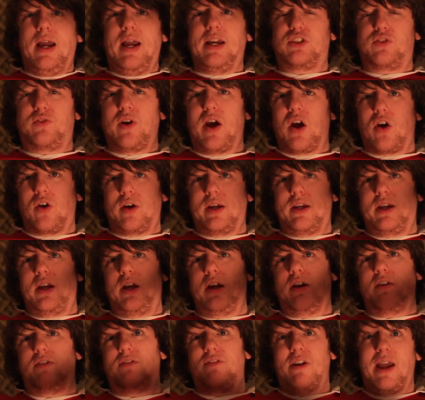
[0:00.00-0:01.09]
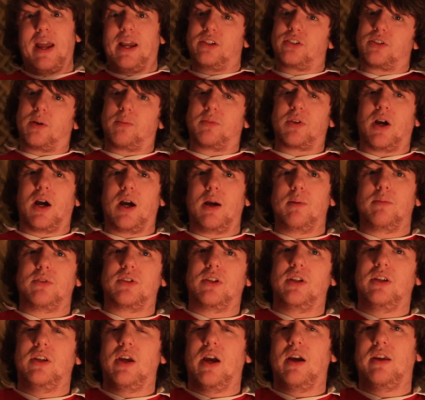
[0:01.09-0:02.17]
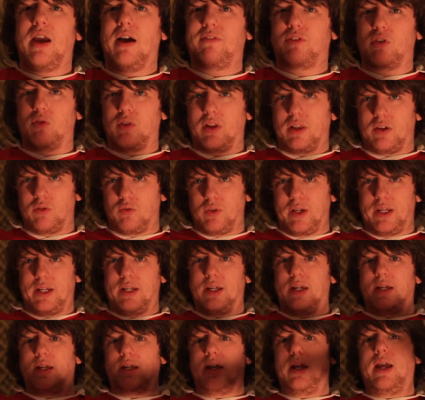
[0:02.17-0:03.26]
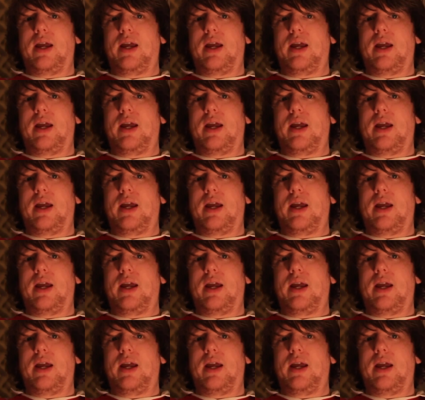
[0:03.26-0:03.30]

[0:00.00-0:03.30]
it's very vague sometimes, and you have to really read it.